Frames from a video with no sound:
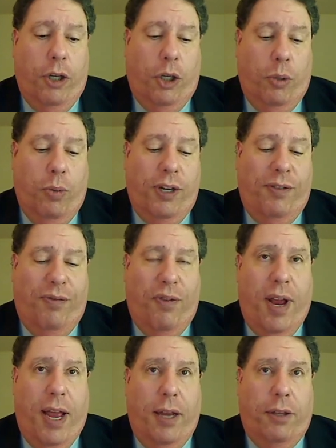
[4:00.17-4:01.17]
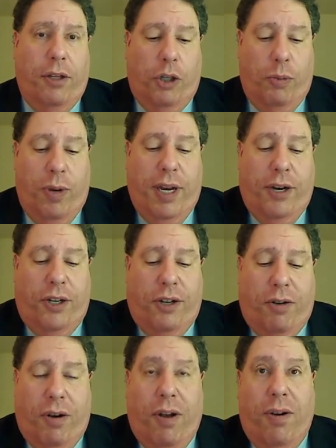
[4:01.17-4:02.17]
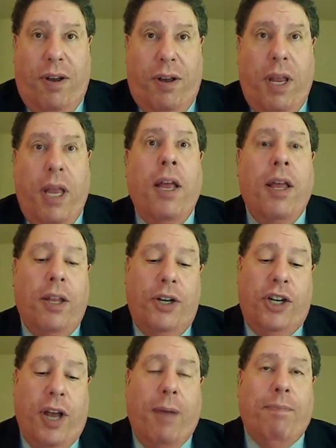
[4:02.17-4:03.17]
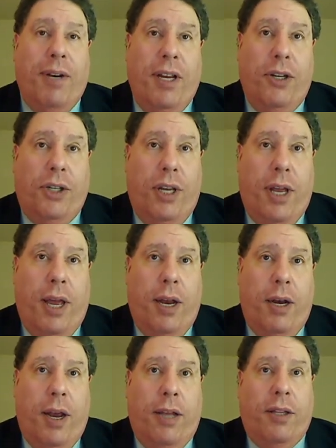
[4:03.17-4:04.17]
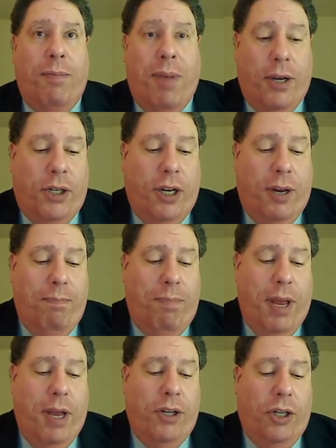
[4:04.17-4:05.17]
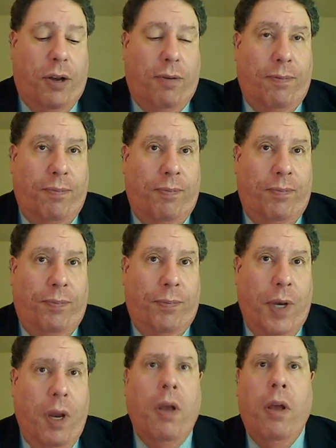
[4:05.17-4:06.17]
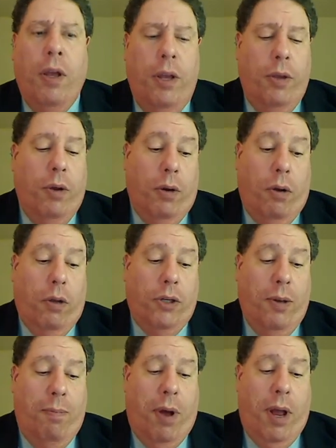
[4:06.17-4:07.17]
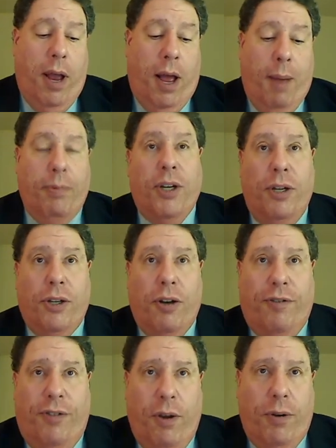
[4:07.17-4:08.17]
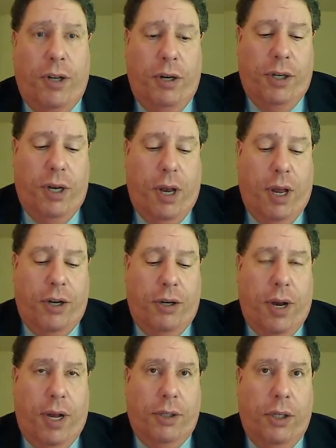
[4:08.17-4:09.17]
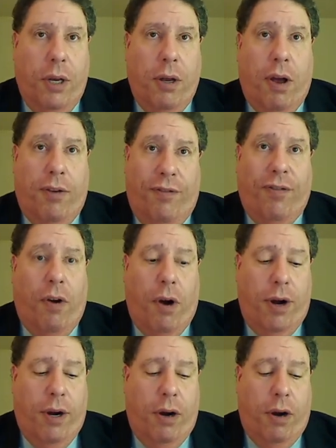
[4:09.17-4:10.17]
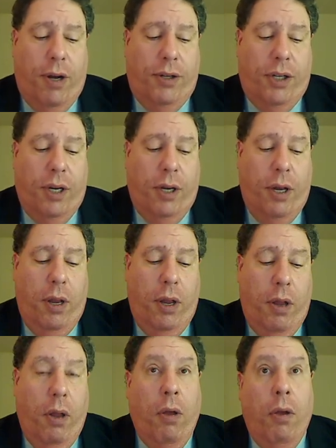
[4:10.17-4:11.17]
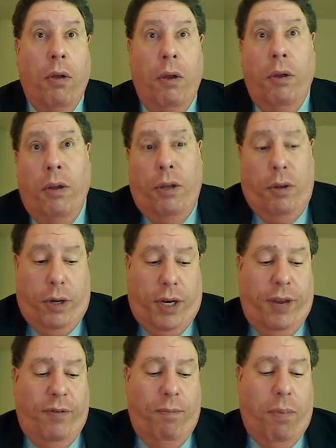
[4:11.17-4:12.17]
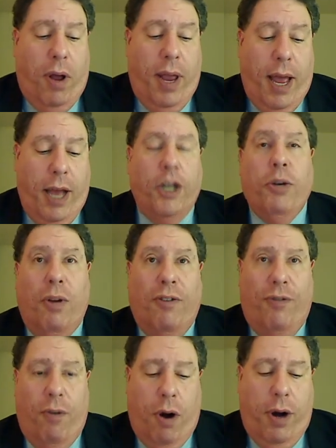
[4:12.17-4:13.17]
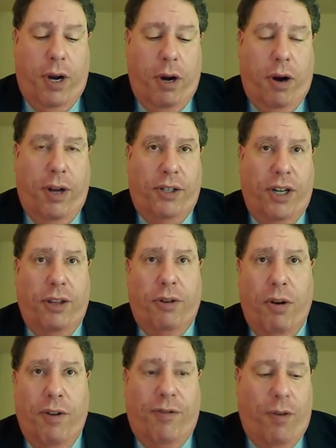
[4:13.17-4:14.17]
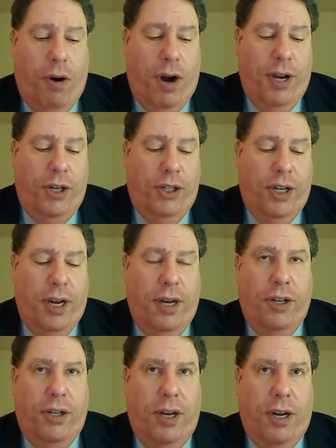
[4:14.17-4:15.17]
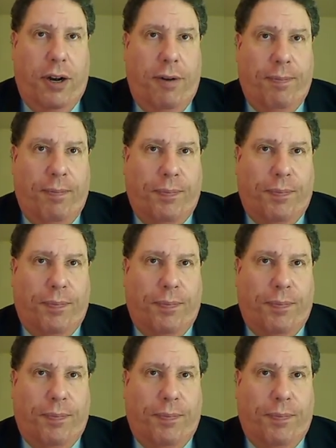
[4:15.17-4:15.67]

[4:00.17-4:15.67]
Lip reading: the Swiss franc, the Swedish krona, the Japanese yen, and the Mexican peso. You could also buy options or futures contracts on foreign currency. You could even buy actual foreign currency through a foreign exchange dealer.